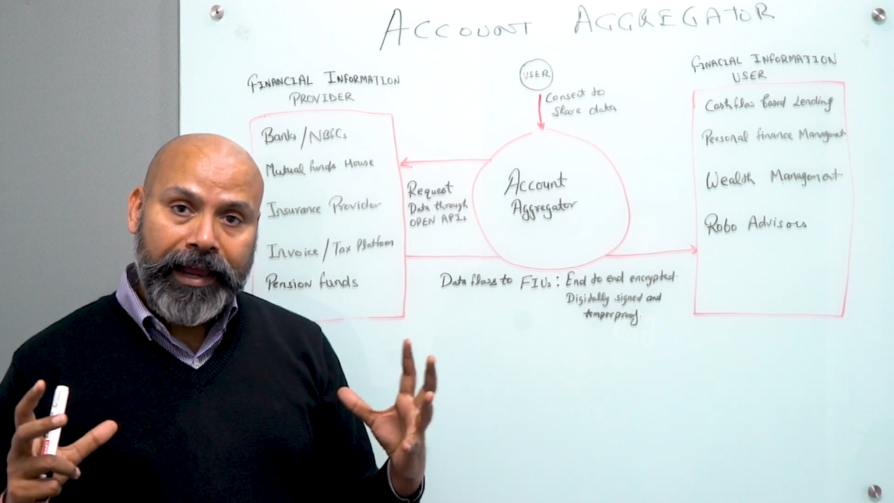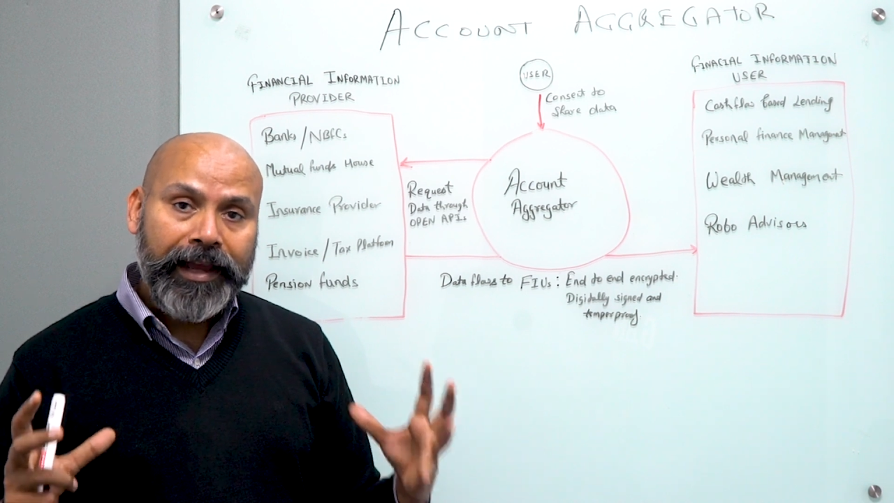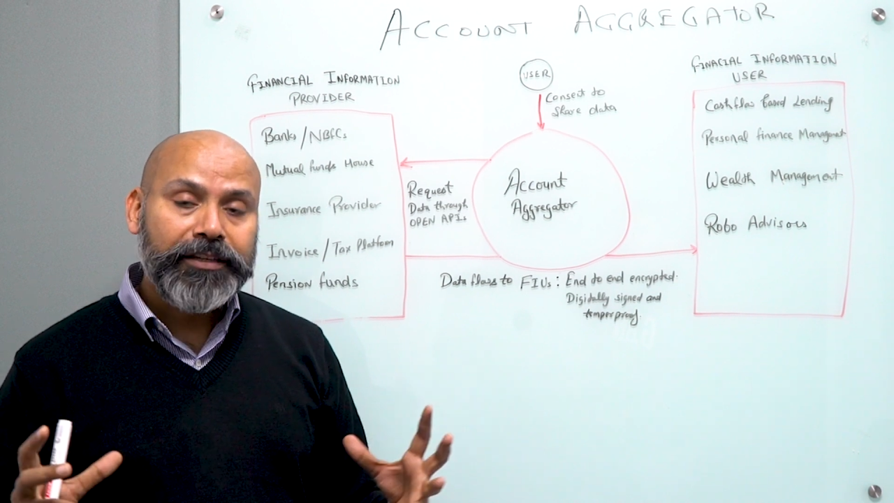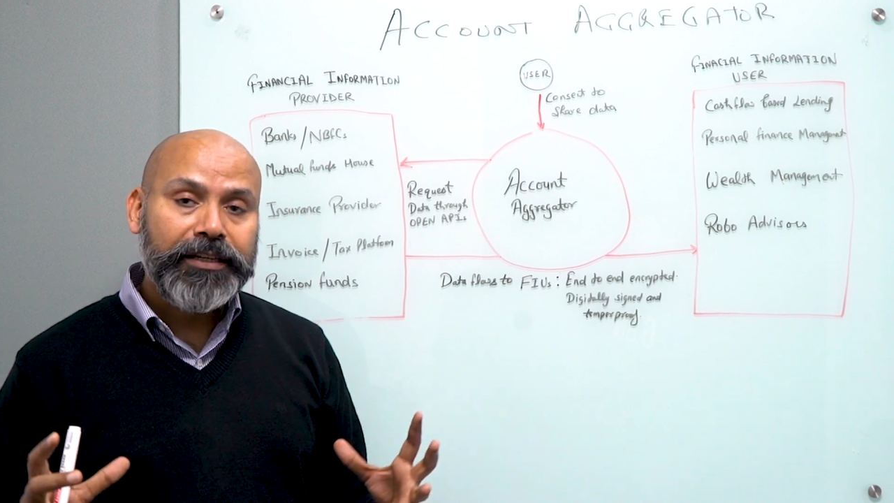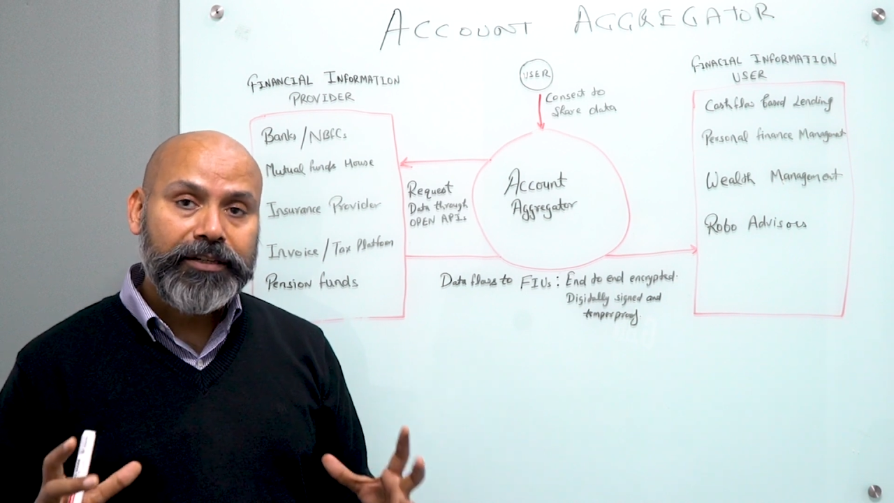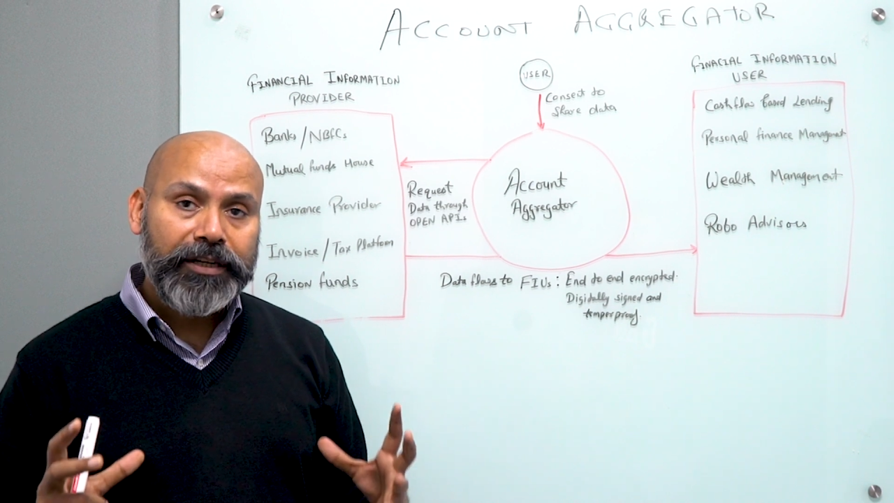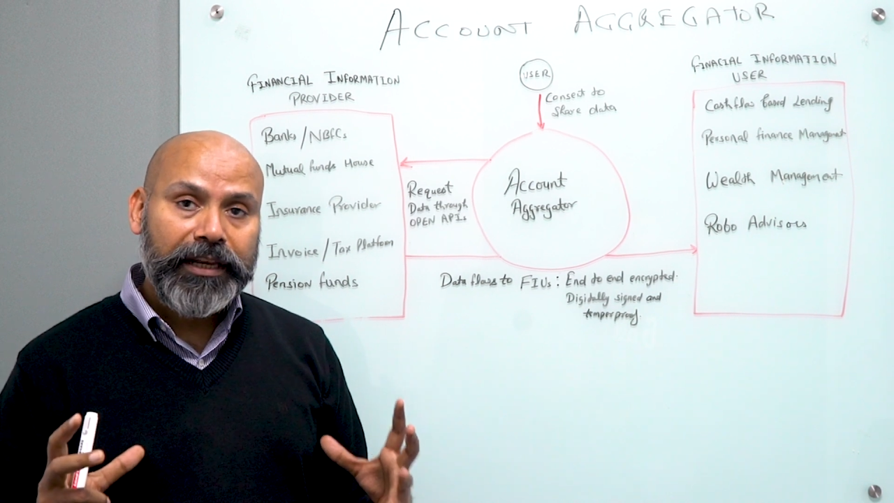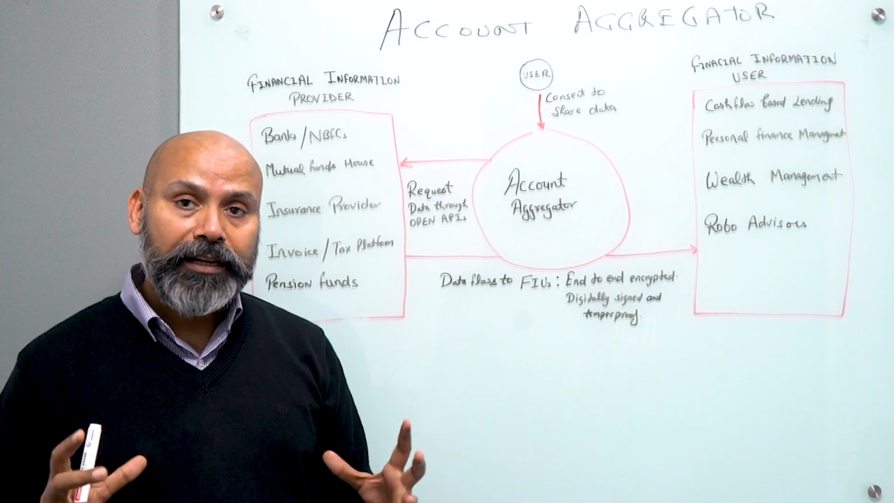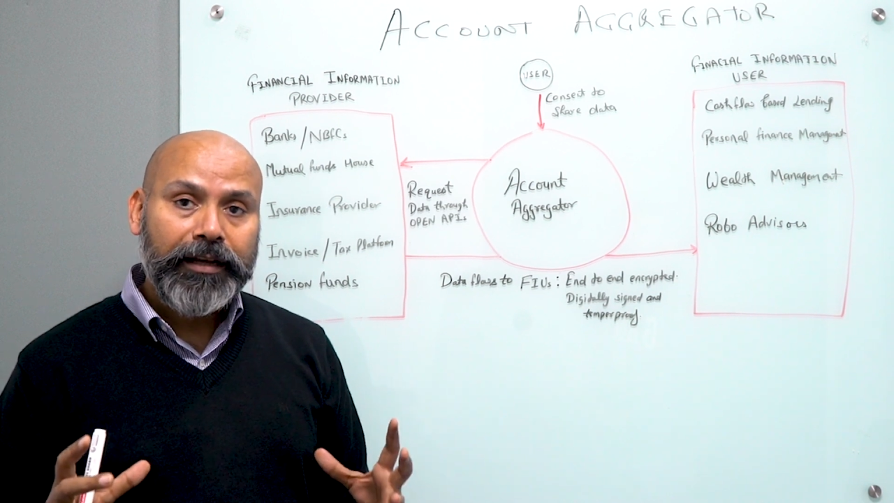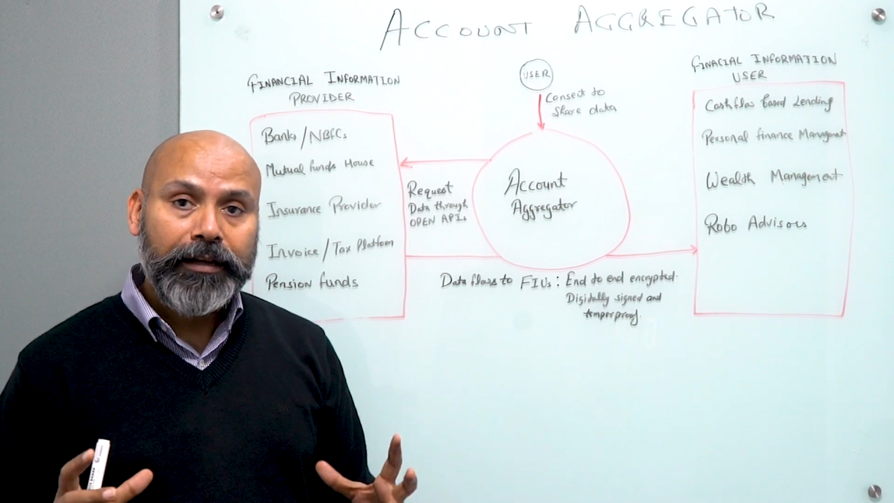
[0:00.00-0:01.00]
access
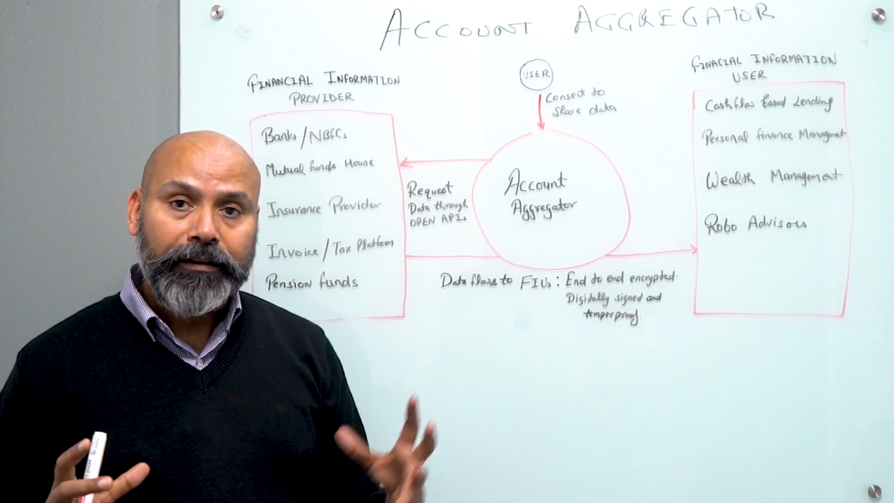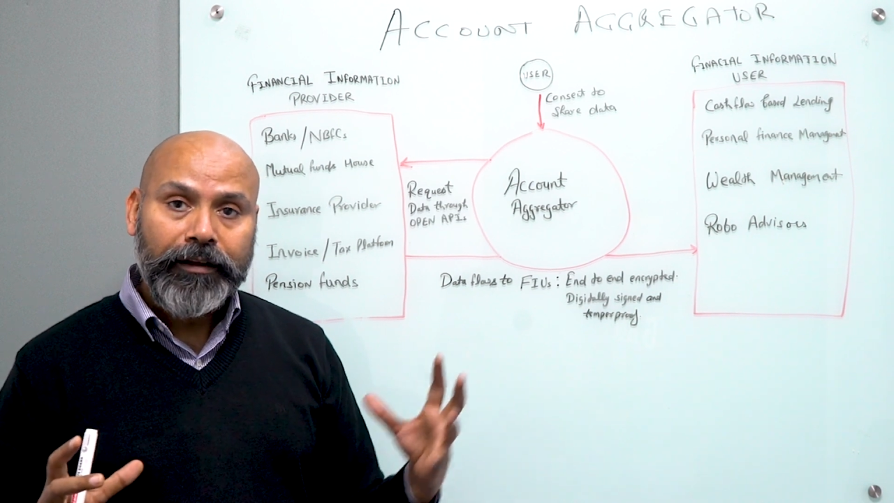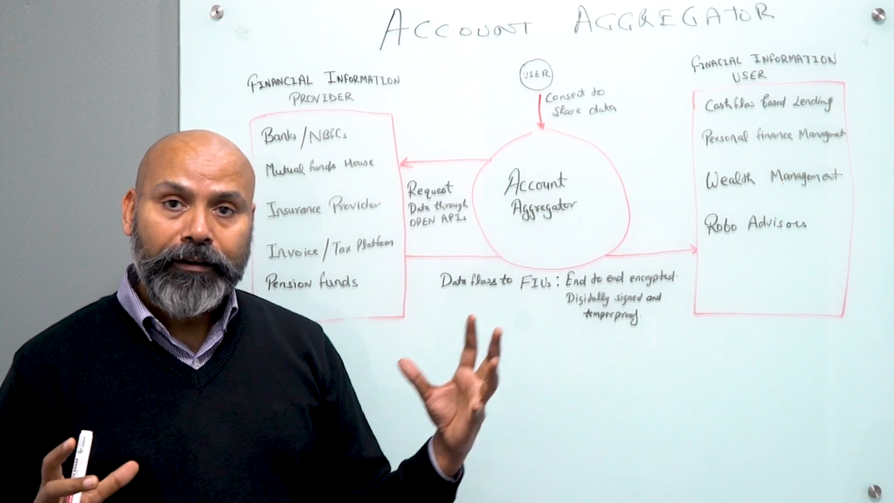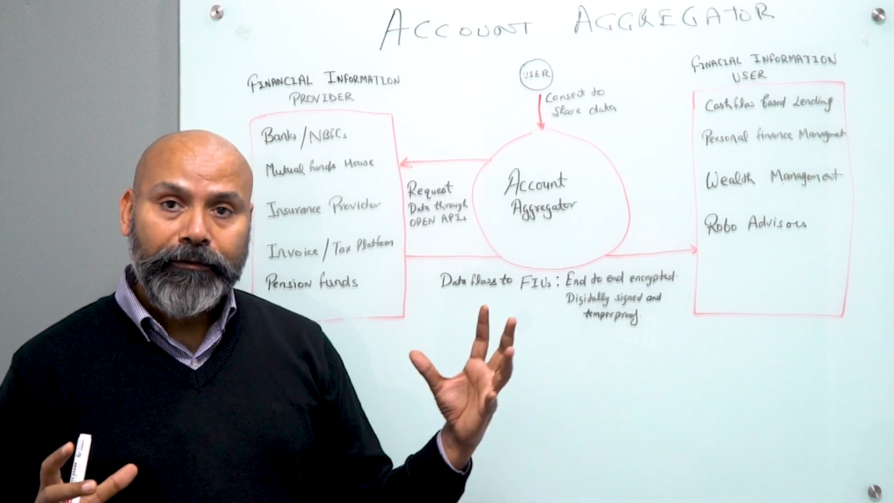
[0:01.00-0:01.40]
data